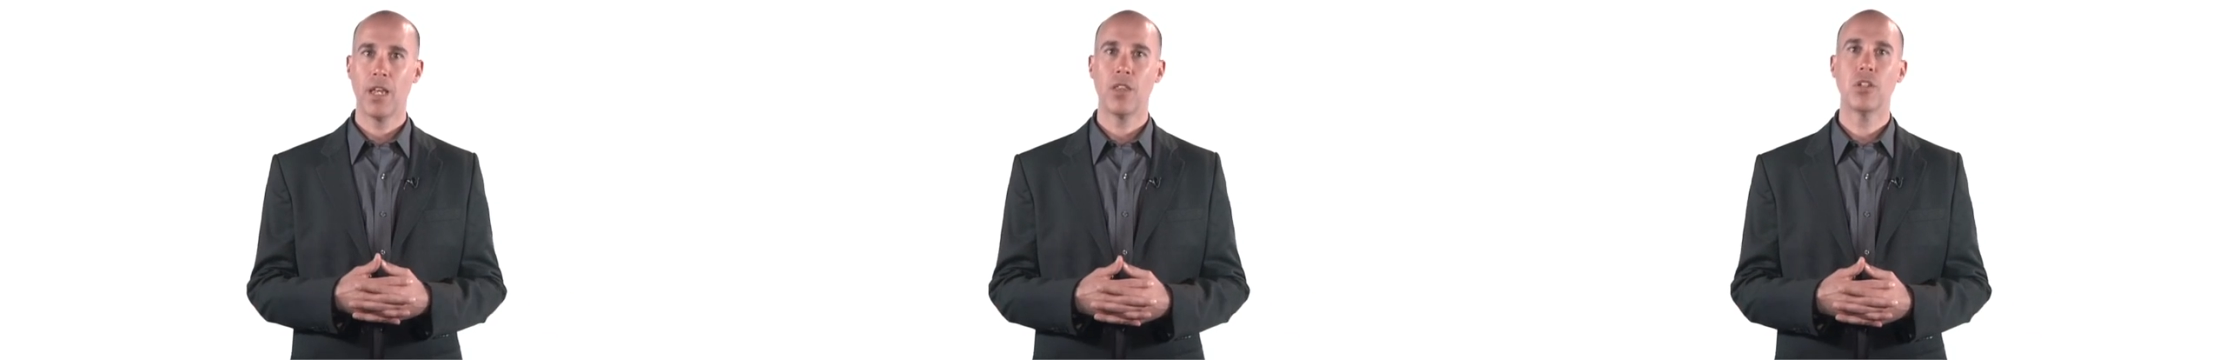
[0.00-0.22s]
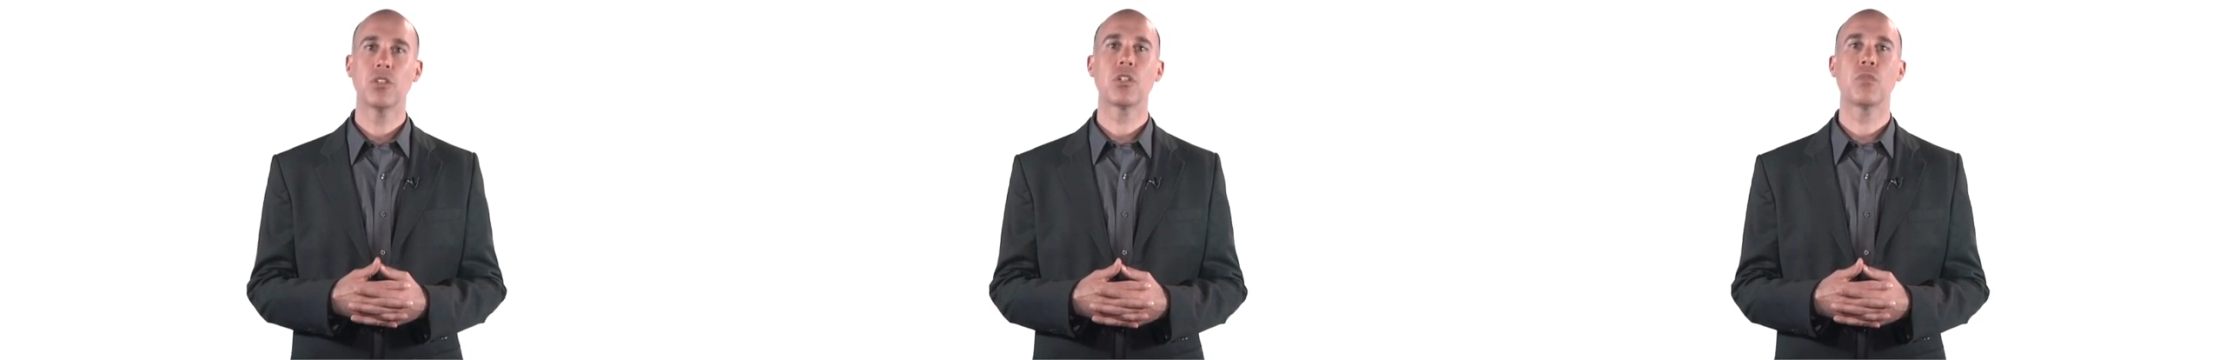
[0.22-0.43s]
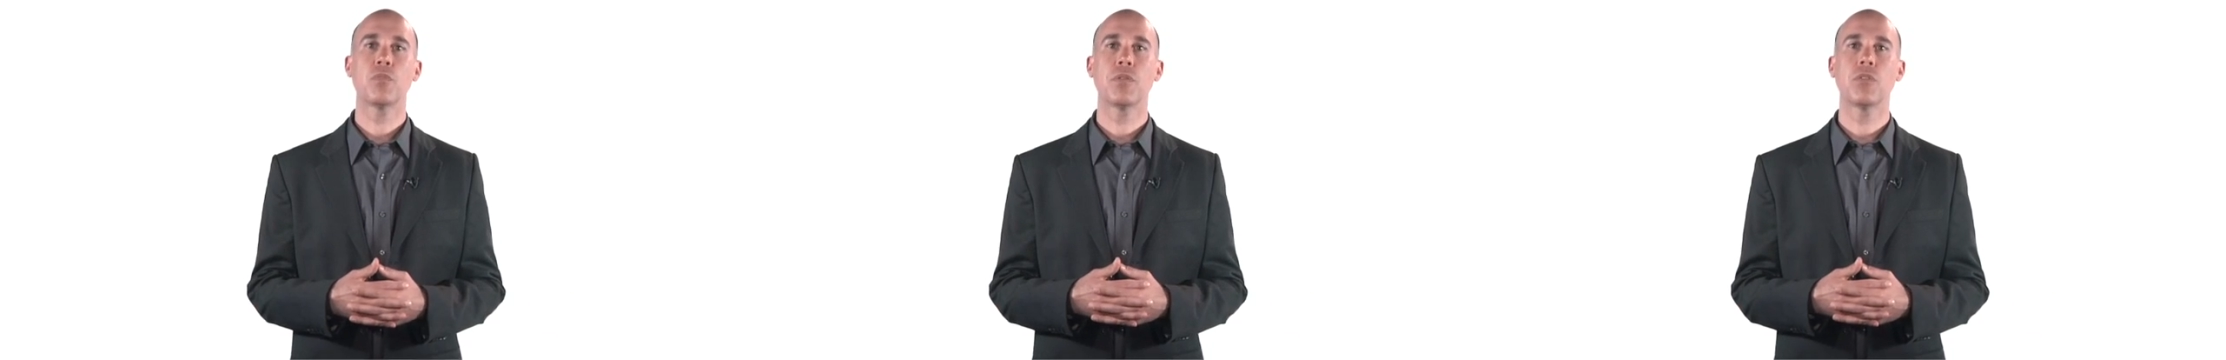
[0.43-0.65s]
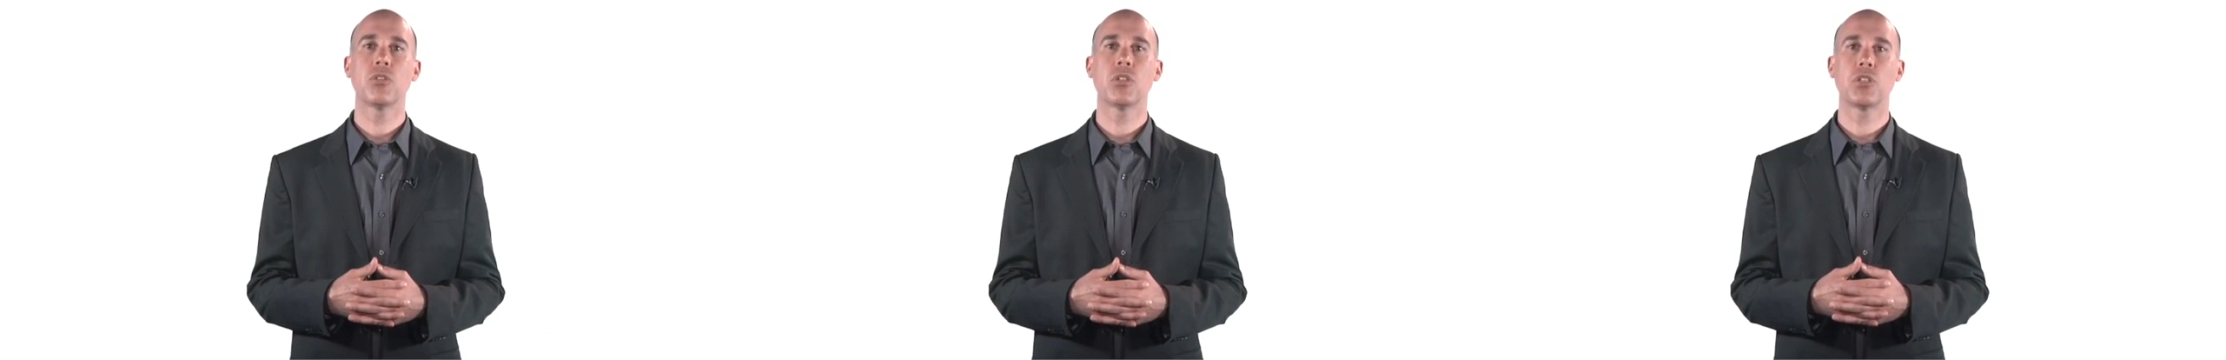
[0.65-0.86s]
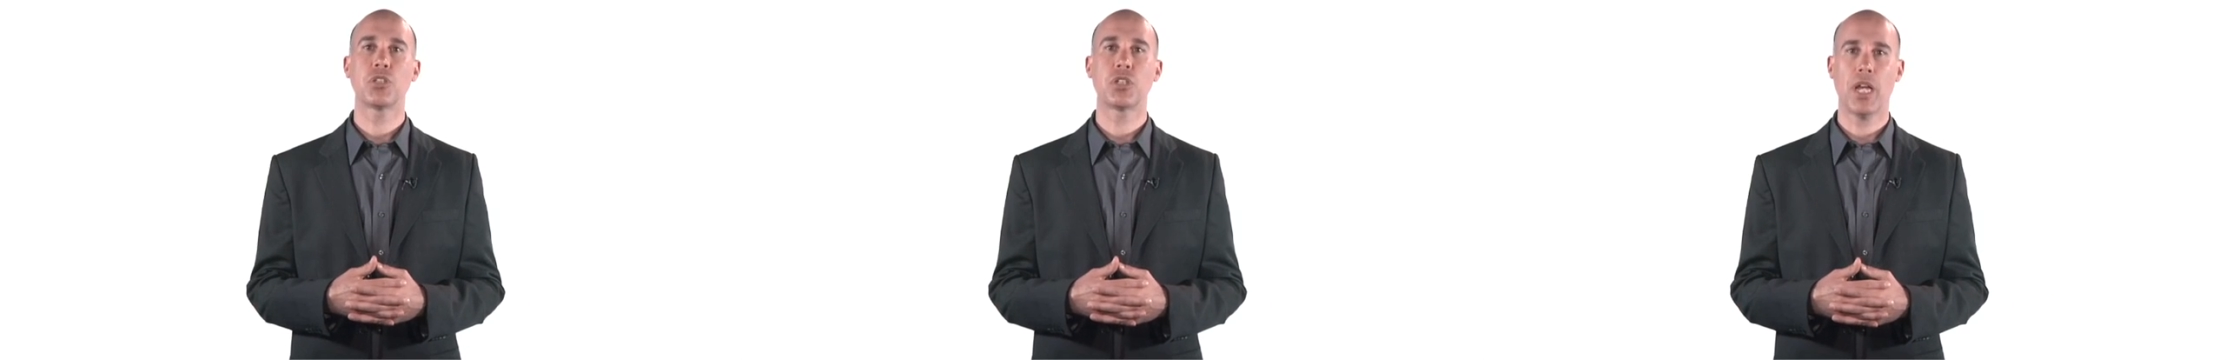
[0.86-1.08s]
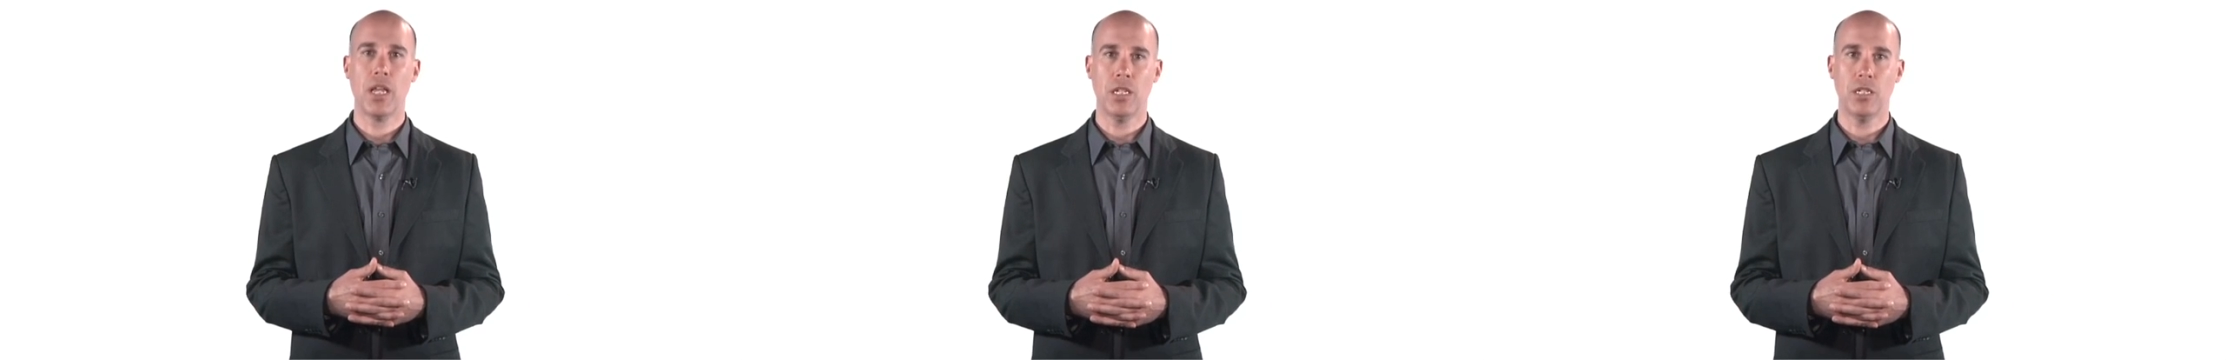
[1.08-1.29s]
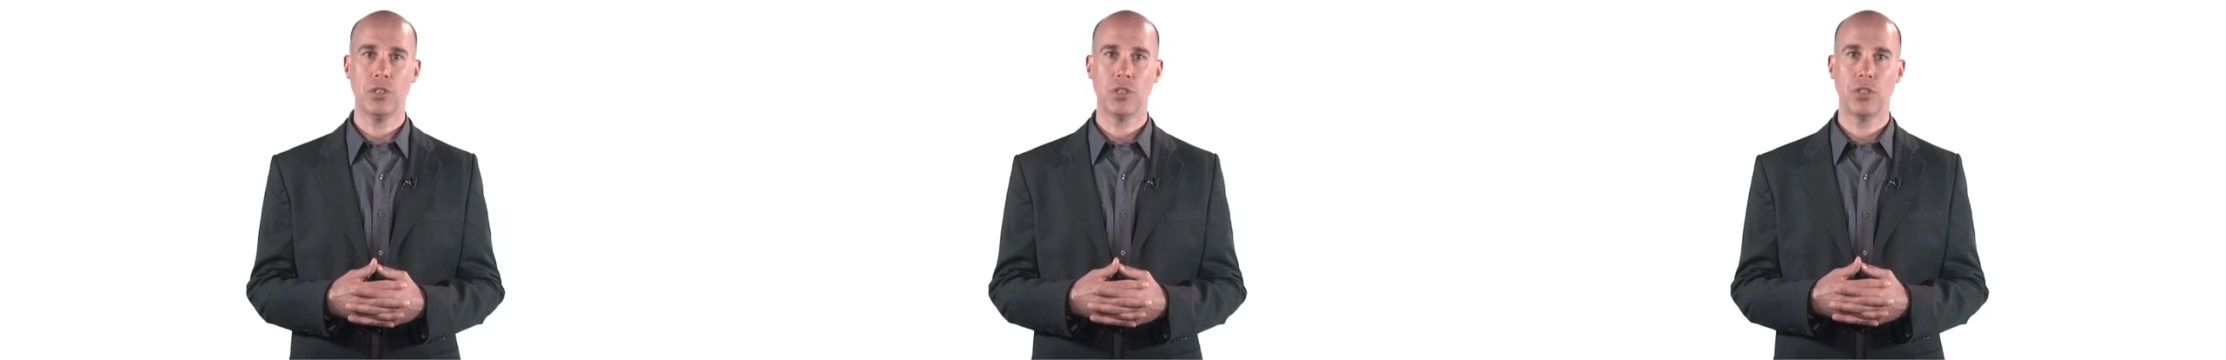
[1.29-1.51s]
This can pose a
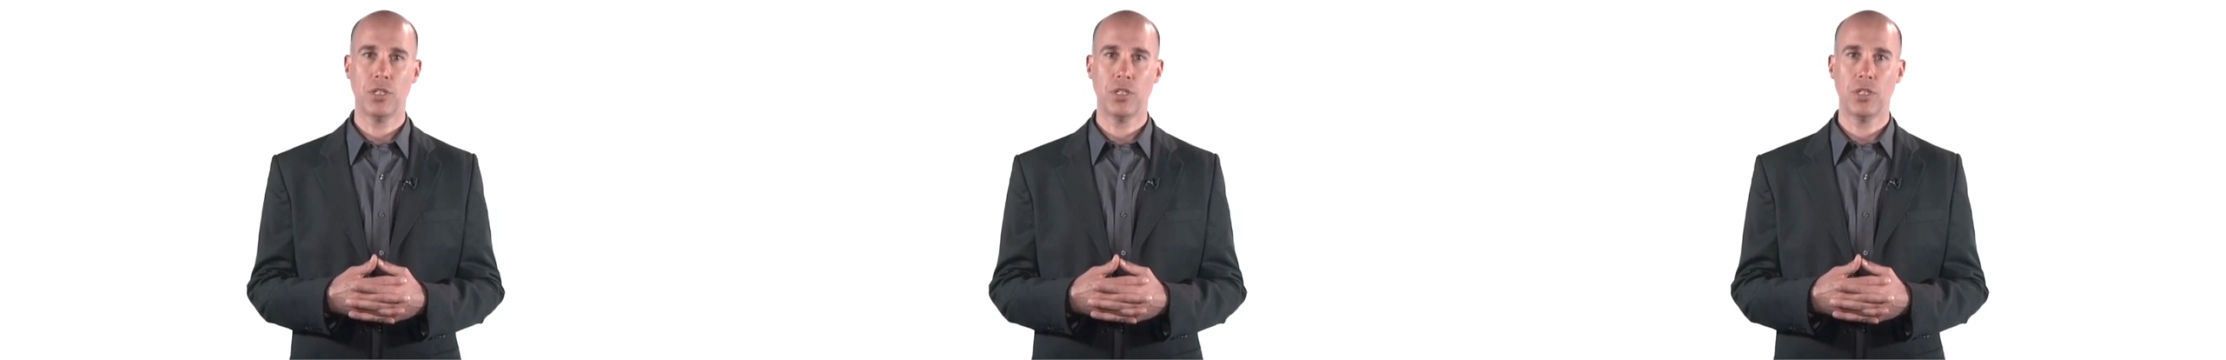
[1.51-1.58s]
challenge